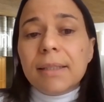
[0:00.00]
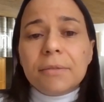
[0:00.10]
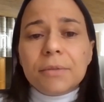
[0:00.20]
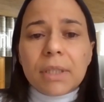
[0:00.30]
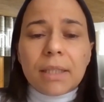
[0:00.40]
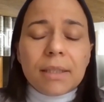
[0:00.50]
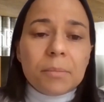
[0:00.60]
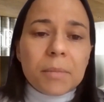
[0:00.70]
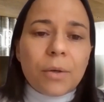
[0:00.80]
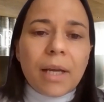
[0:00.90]
after that,
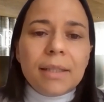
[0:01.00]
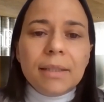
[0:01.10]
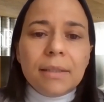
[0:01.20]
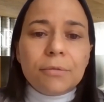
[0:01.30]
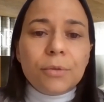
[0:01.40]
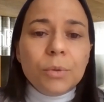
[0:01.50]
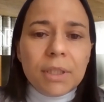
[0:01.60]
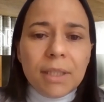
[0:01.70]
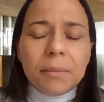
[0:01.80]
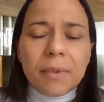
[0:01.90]
I'm now heading the full
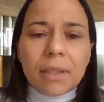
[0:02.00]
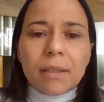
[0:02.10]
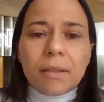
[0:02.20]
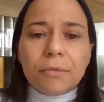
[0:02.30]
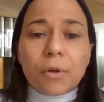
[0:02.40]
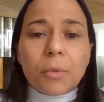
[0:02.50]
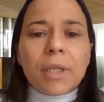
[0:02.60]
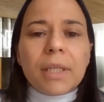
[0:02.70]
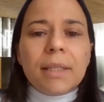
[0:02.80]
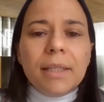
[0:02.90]
team for
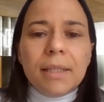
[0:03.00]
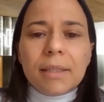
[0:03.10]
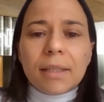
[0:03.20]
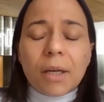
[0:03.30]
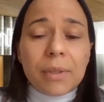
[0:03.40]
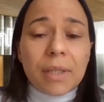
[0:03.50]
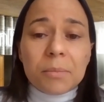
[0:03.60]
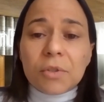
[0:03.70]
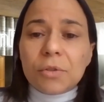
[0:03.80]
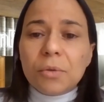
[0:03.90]
more than a year now, and
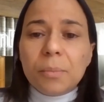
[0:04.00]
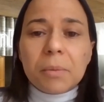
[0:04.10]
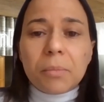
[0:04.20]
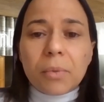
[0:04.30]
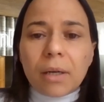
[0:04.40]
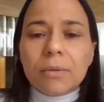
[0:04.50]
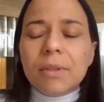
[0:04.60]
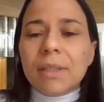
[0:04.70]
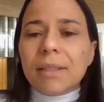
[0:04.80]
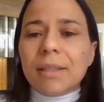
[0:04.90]
I'm super proud
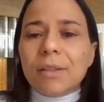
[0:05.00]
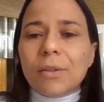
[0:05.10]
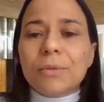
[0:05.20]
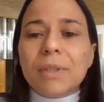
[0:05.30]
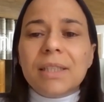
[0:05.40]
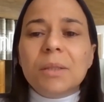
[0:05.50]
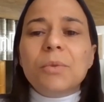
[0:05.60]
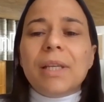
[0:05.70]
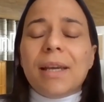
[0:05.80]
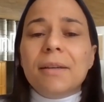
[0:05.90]
of the team
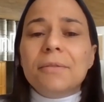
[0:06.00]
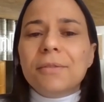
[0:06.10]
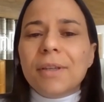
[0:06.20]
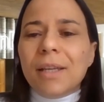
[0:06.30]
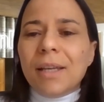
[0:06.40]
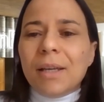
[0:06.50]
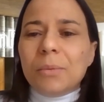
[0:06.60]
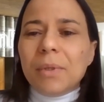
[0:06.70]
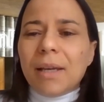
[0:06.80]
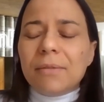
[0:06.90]
we have.
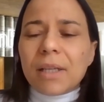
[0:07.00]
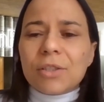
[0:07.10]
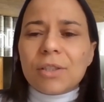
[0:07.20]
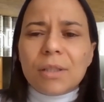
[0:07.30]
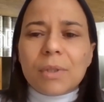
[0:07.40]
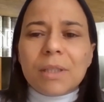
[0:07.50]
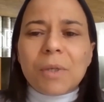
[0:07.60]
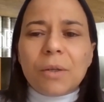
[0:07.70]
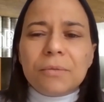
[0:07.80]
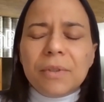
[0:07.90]
we have actually run
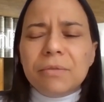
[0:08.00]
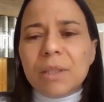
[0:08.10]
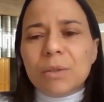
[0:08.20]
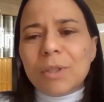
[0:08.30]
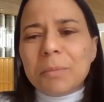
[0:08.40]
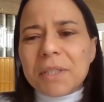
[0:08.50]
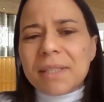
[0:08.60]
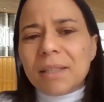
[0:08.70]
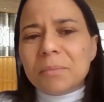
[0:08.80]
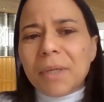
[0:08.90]
about
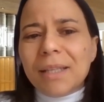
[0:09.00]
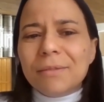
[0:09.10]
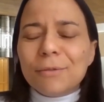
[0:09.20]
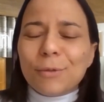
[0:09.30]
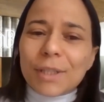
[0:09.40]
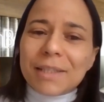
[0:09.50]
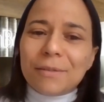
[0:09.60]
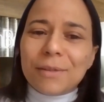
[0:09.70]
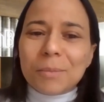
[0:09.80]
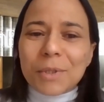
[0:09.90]
53% men,
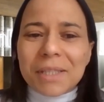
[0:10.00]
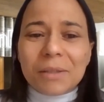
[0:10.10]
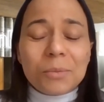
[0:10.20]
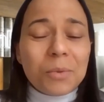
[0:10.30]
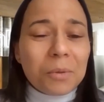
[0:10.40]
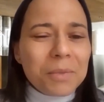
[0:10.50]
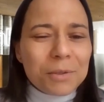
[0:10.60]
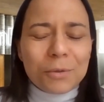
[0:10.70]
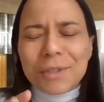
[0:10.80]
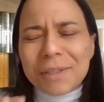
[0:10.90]
47% women.
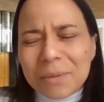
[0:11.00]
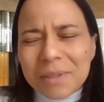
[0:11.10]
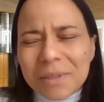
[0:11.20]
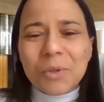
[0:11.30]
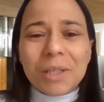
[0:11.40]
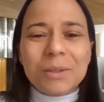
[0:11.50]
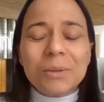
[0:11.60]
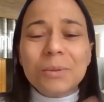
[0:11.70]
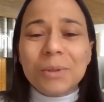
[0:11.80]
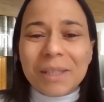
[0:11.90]
So still some work to
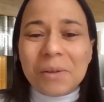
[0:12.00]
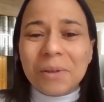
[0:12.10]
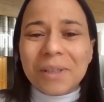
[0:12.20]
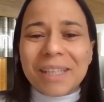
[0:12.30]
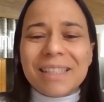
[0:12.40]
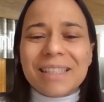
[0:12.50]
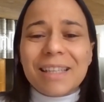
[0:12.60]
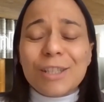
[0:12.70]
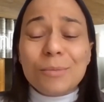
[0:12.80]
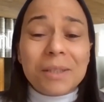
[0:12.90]
do on the whole
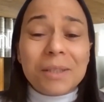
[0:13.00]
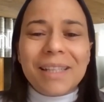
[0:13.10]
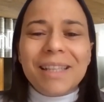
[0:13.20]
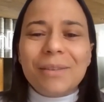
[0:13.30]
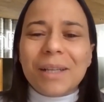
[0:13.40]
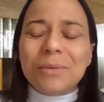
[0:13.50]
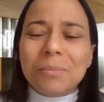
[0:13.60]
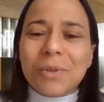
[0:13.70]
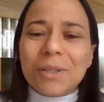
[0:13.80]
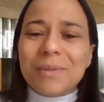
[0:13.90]
organization, but my direct
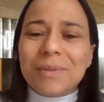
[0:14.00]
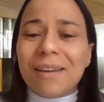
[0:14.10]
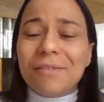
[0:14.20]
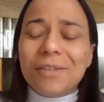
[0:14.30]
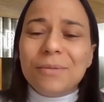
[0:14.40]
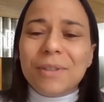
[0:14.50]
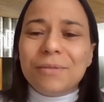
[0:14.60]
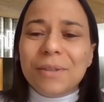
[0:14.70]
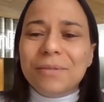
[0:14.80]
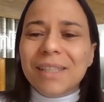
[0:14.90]
reports, we have
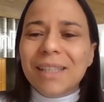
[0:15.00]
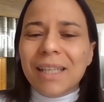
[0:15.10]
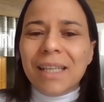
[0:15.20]
50-50.